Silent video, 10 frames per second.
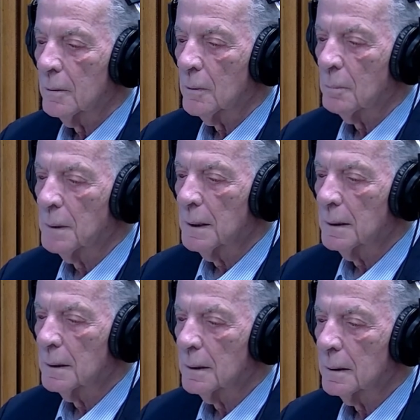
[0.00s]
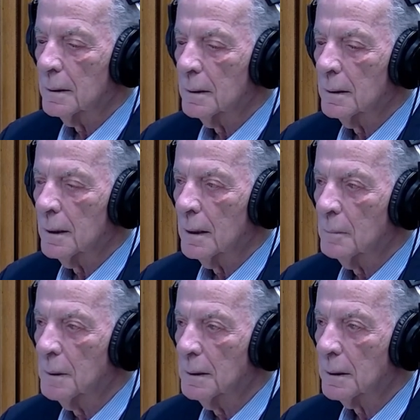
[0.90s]
Rabin had a
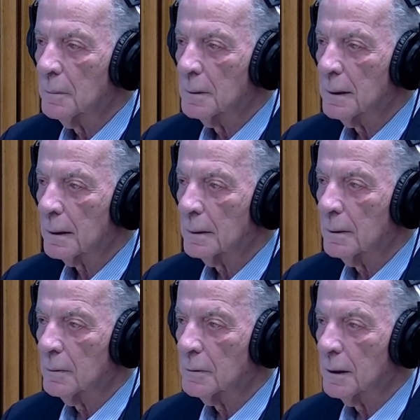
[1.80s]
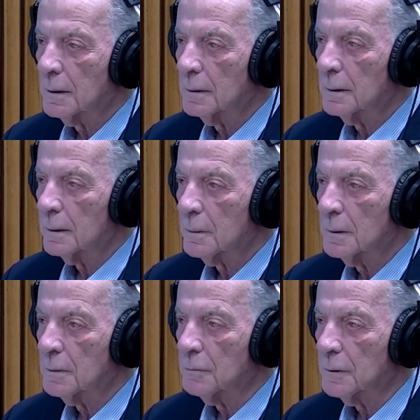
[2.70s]
meeting with Secretary of State
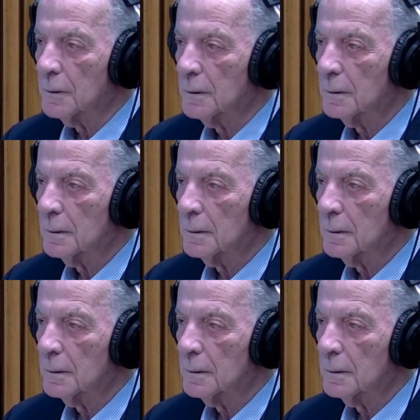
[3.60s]
Christopher,